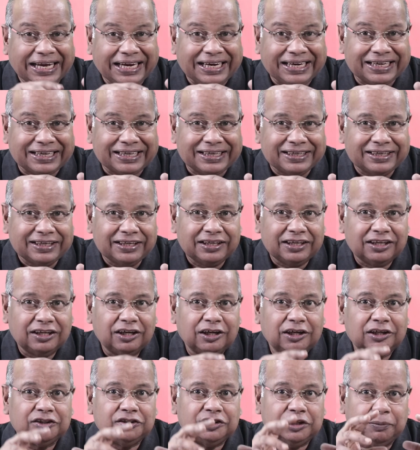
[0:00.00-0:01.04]
then
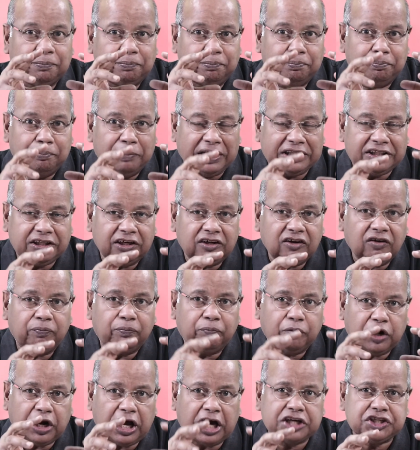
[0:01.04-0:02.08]
the method of
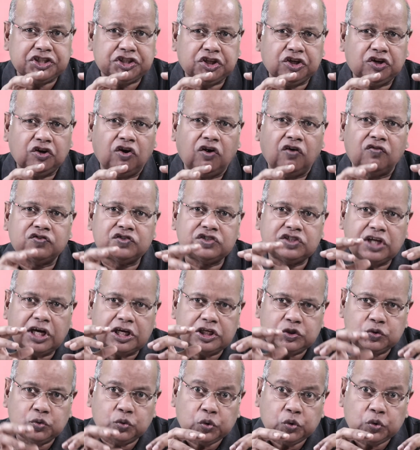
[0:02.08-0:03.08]
production of such